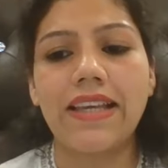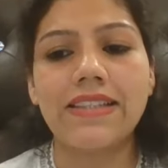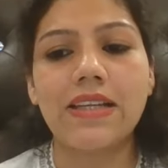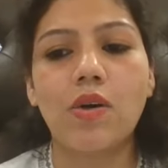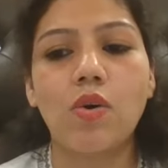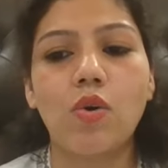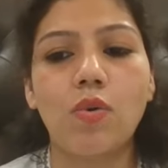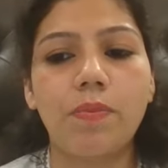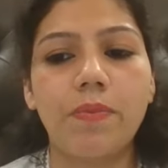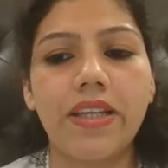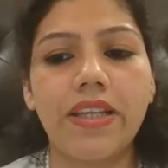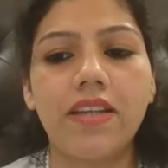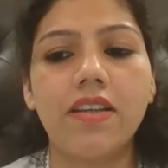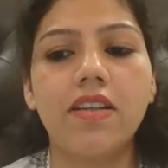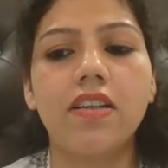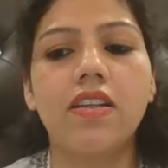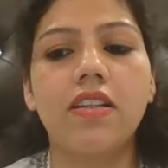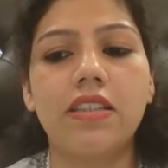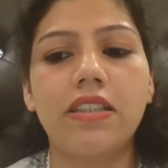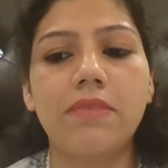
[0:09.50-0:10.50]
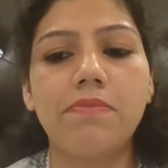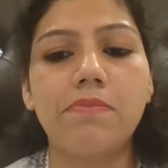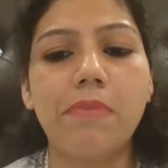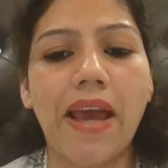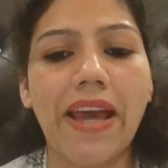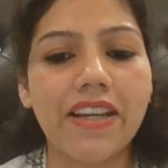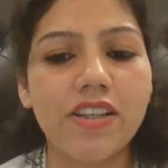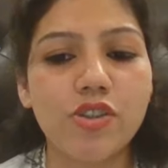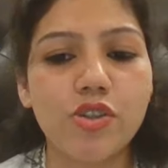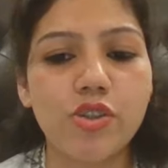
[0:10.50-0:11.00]
as an opening
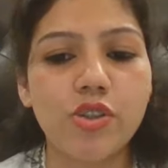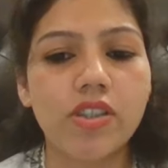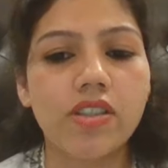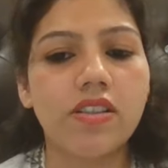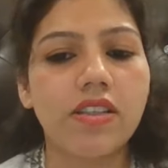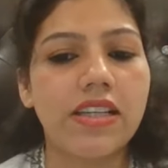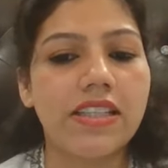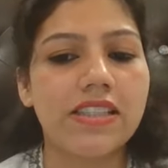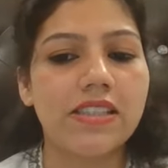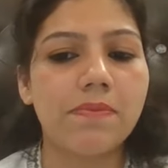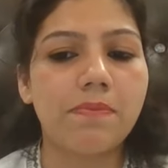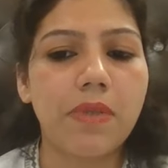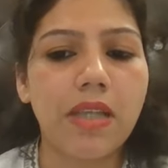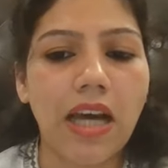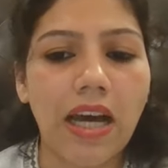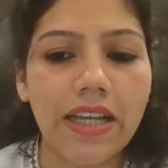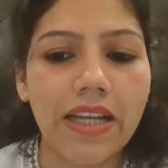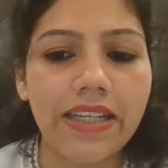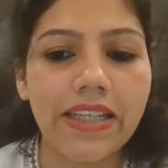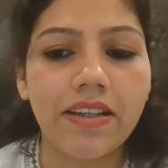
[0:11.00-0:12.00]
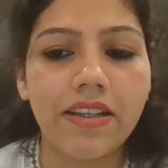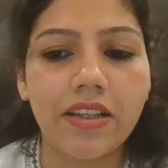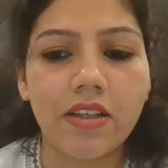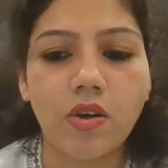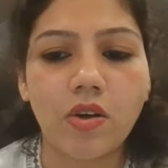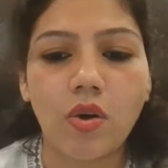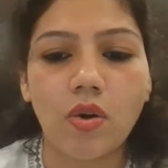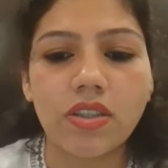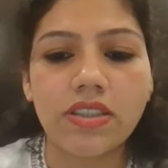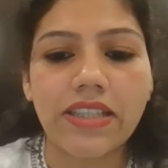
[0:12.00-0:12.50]
and manager as a planning
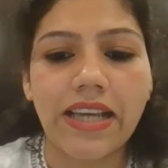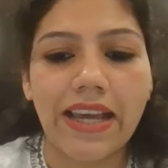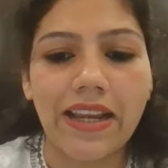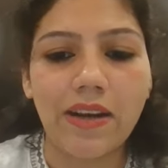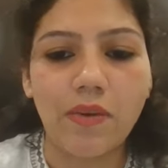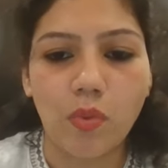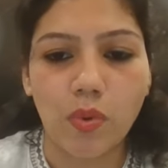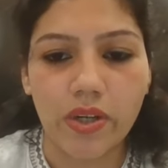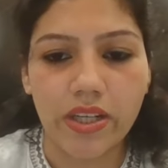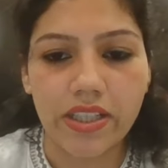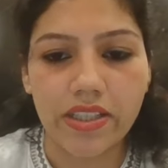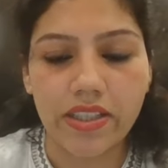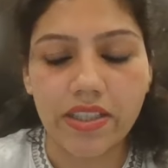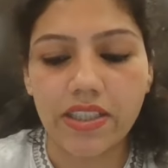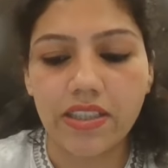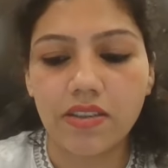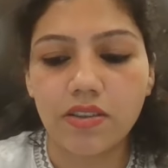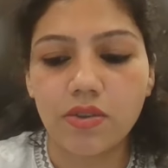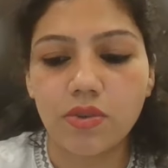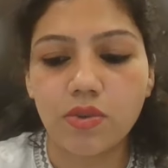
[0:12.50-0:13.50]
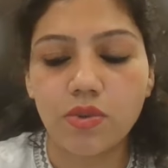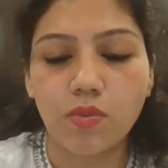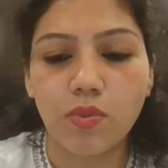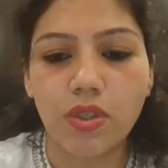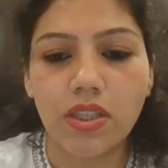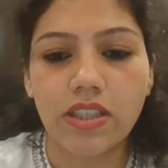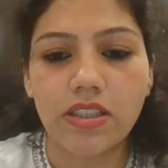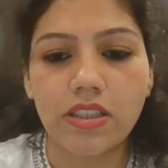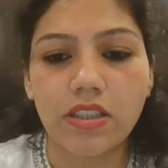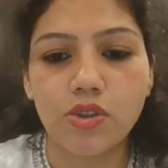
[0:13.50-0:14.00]
records and warranty.
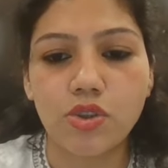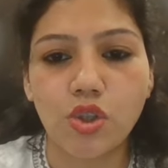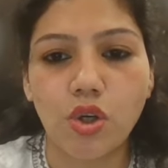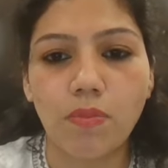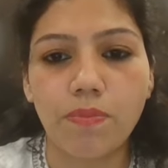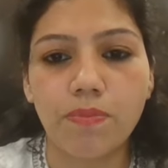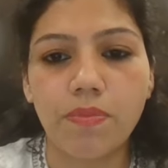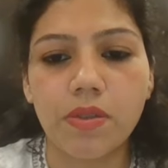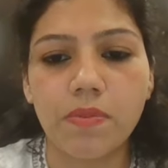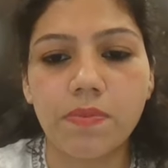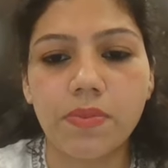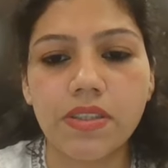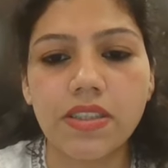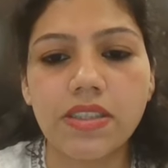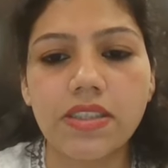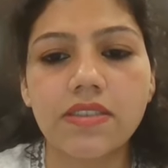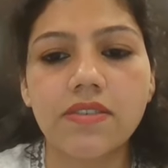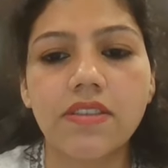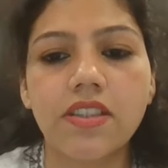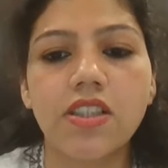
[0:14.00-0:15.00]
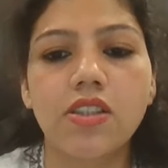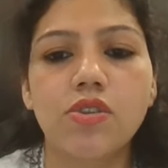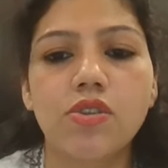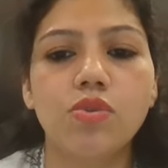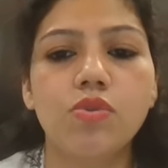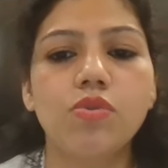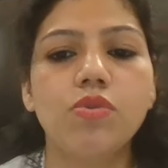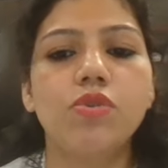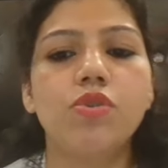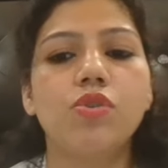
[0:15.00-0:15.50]
So what are job purpose?
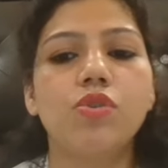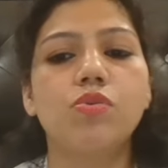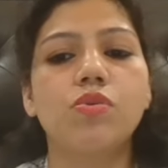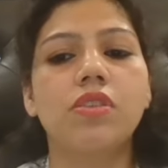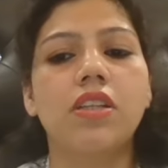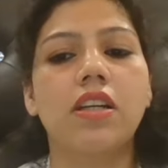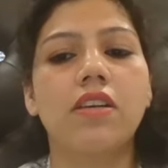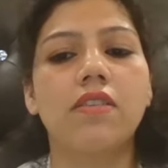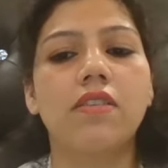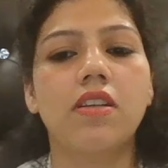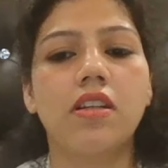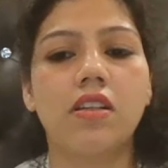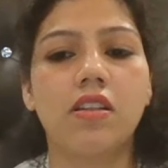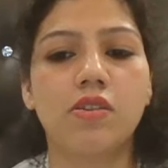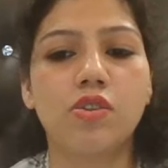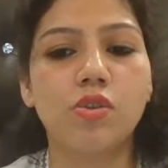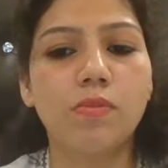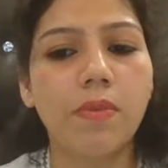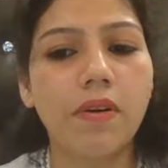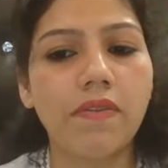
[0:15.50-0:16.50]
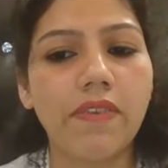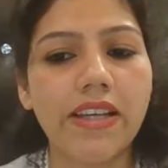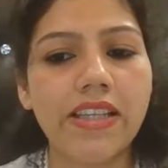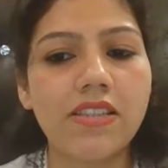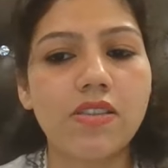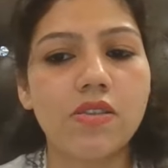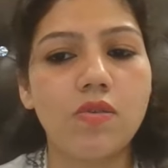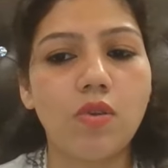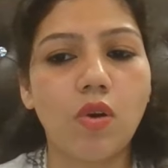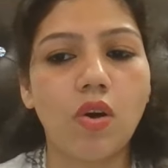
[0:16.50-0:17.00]
So to
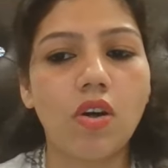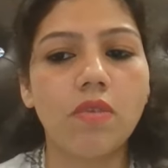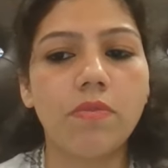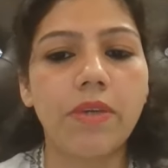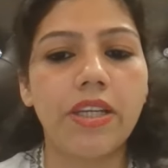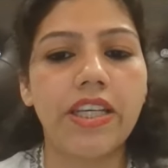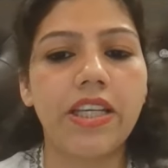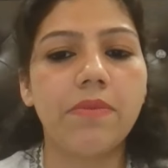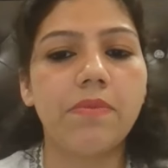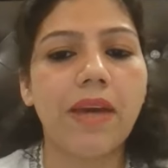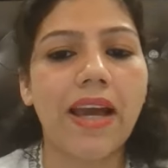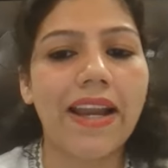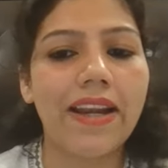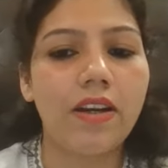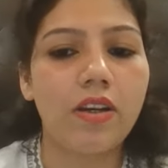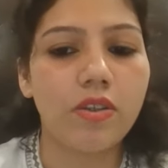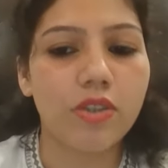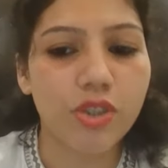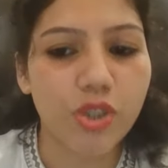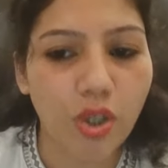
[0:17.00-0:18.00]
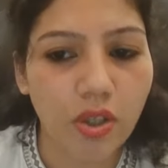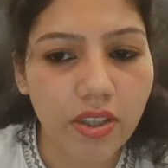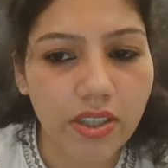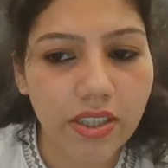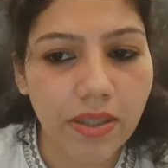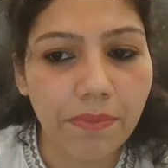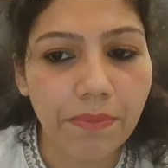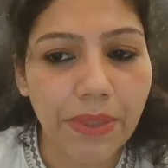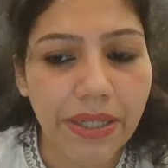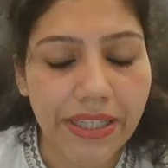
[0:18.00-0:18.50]
supervise long, medium and
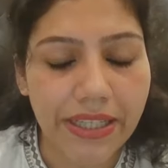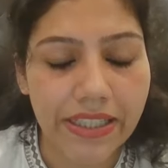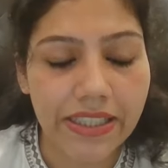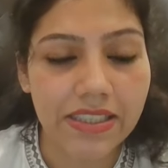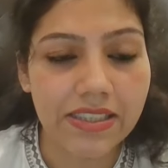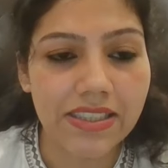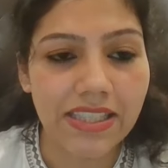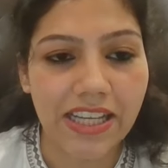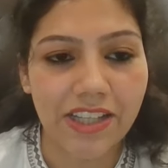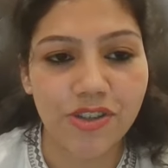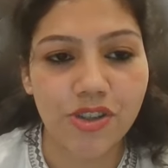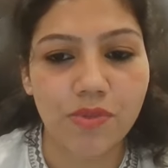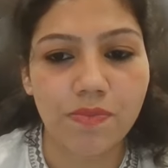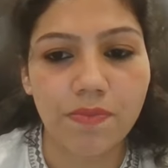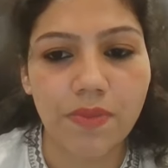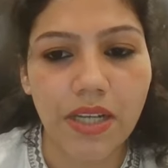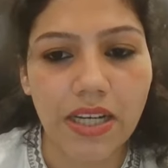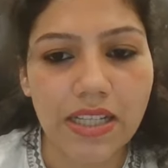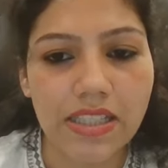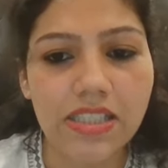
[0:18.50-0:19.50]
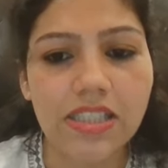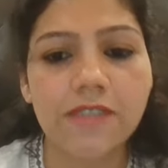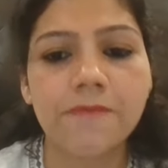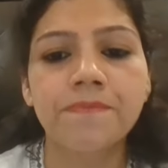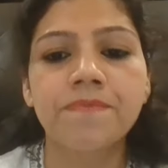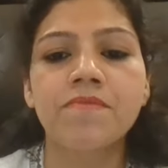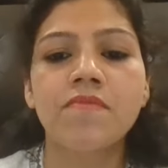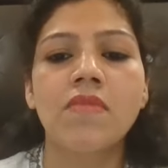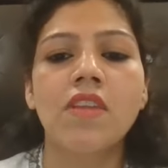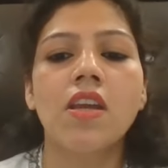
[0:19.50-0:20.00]
short term maintenance action
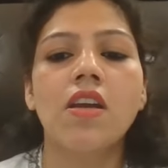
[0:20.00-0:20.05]
plans,